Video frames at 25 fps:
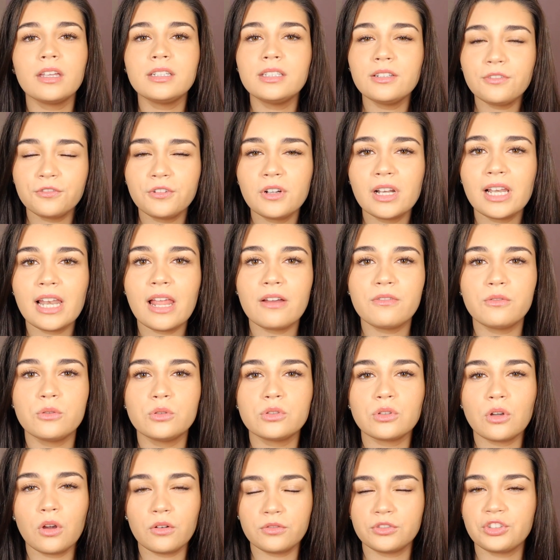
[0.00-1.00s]
are different levels
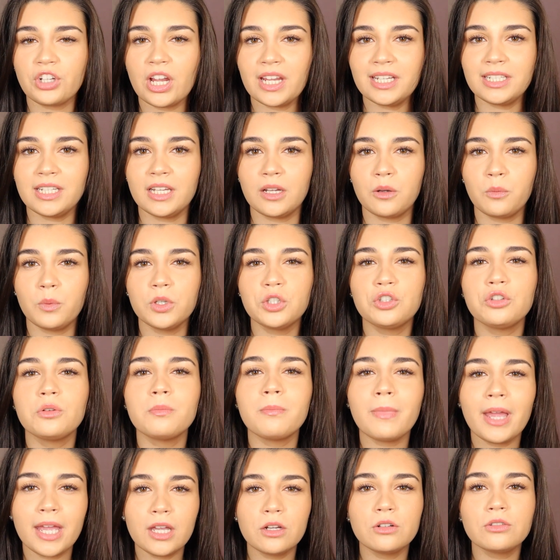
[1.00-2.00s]
of trading, which you
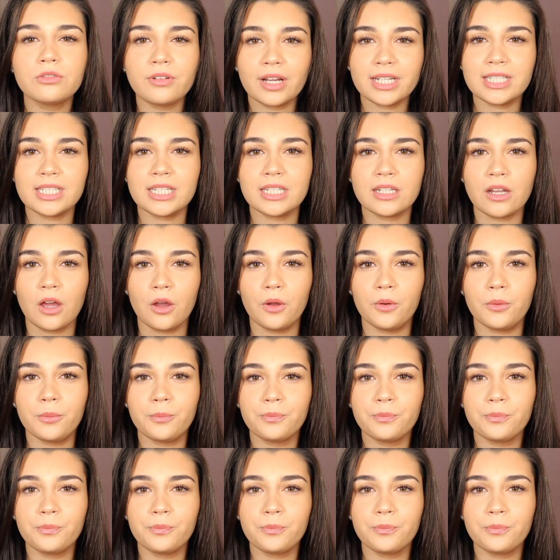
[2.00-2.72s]
may already know.